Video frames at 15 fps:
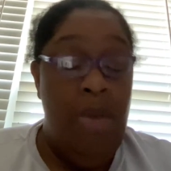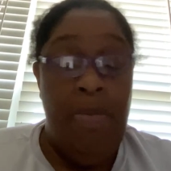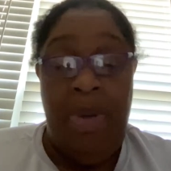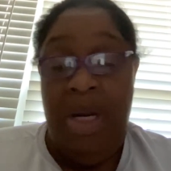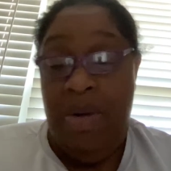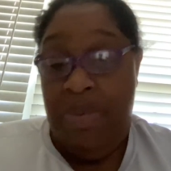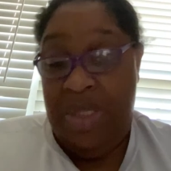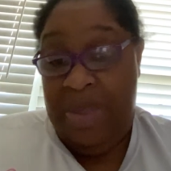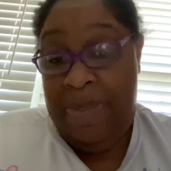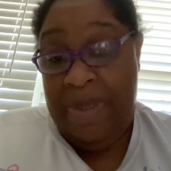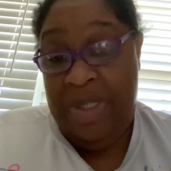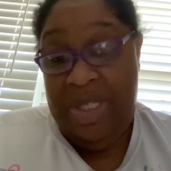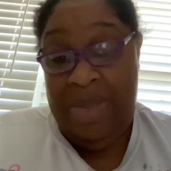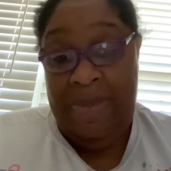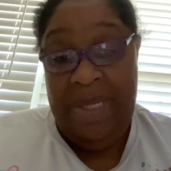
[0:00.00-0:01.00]
but it was
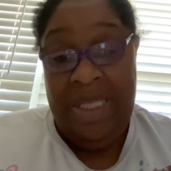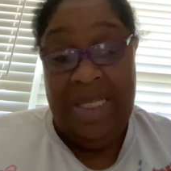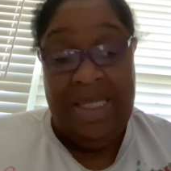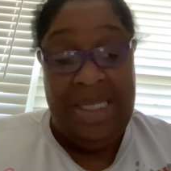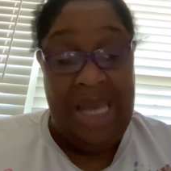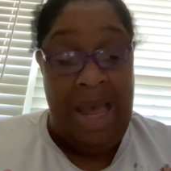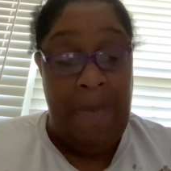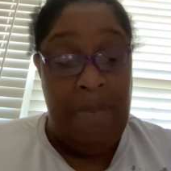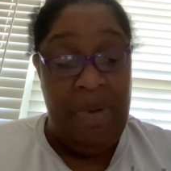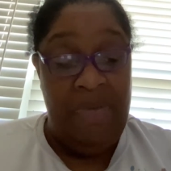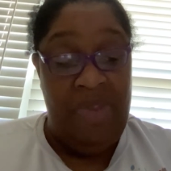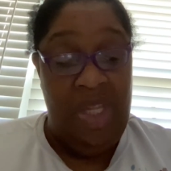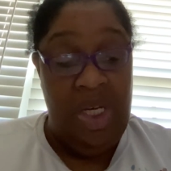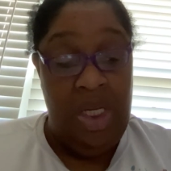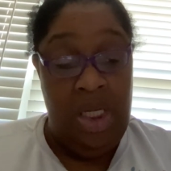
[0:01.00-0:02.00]
supposed to be the top
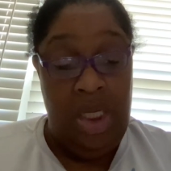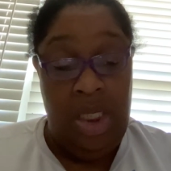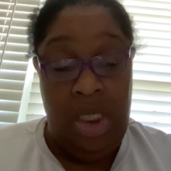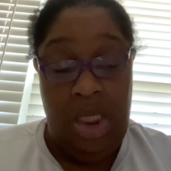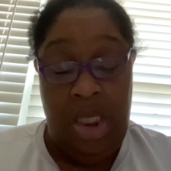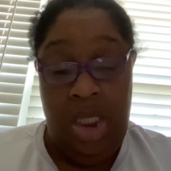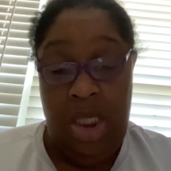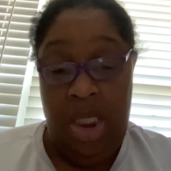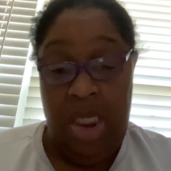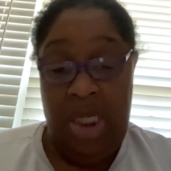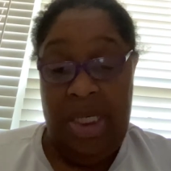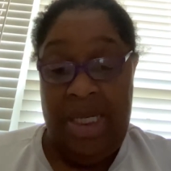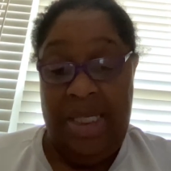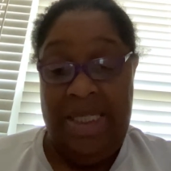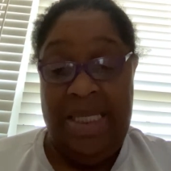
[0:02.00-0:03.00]
of the
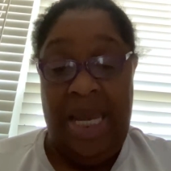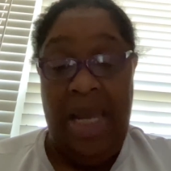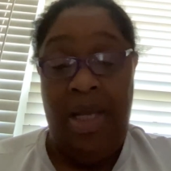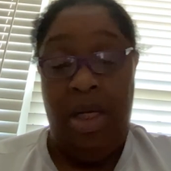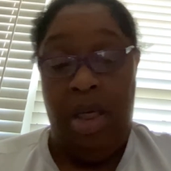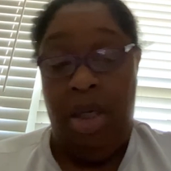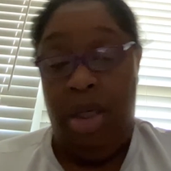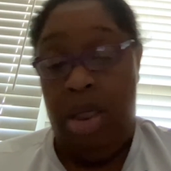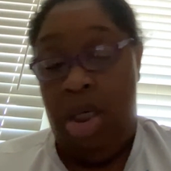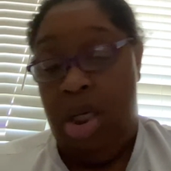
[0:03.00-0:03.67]
container.